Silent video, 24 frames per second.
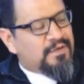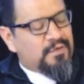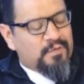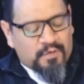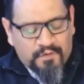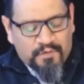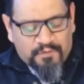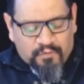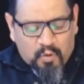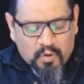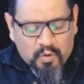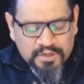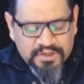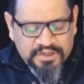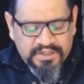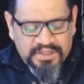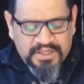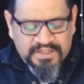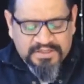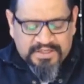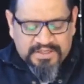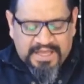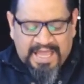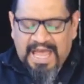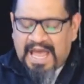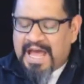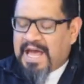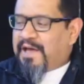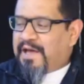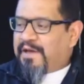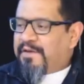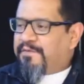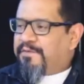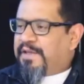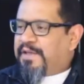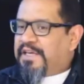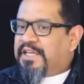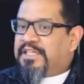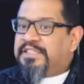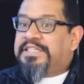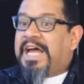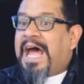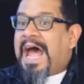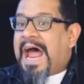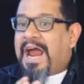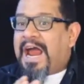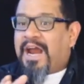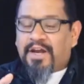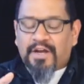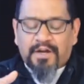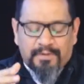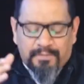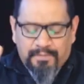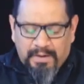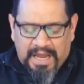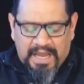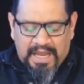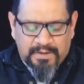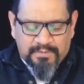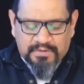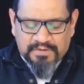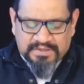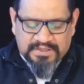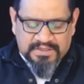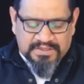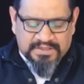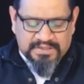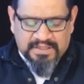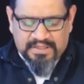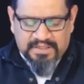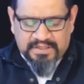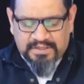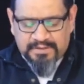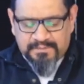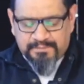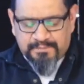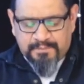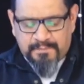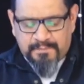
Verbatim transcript: we're fortunate to have an entire Bible to study.